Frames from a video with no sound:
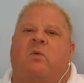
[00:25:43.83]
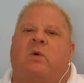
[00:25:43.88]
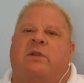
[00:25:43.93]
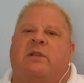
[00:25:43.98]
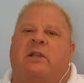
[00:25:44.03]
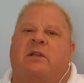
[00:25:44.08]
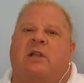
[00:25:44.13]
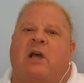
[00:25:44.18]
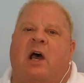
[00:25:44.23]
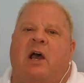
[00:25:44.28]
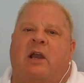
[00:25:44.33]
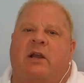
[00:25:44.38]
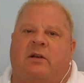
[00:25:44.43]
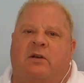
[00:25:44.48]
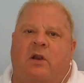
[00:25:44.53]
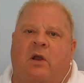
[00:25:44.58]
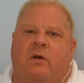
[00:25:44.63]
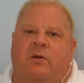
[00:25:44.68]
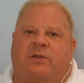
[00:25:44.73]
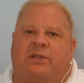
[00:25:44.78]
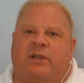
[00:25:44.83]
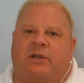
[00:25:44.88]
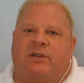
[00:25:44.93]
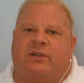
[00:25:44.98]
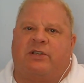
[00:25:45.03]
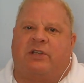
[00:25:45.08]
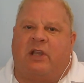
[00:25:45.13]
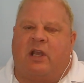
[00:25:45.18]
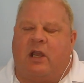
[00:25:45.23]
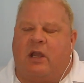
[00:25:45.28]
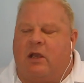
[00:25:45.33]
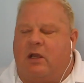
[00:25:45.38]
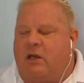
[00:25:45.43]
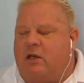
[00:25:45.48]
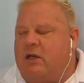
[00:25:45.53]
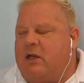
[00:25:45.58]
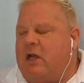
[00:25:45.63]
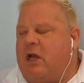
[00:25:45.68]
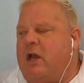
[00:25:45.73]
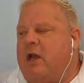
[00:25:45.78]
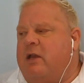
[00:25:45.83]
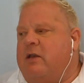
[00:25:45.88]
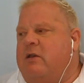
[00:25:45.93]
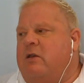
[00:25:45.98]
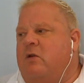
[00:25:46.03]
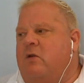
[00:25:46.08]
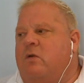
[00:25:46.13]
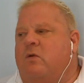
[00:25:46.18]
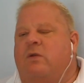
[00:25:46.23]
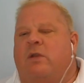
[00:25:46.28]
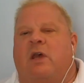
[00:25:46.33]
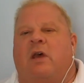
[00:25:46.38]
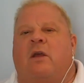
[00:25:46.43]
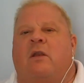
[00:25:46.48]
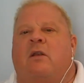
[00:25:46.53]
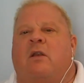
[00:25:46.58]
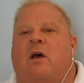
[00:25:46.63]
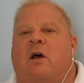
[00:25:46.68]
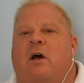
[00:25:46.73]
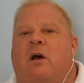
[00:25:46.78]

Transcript: with the diagnosis, and I knew that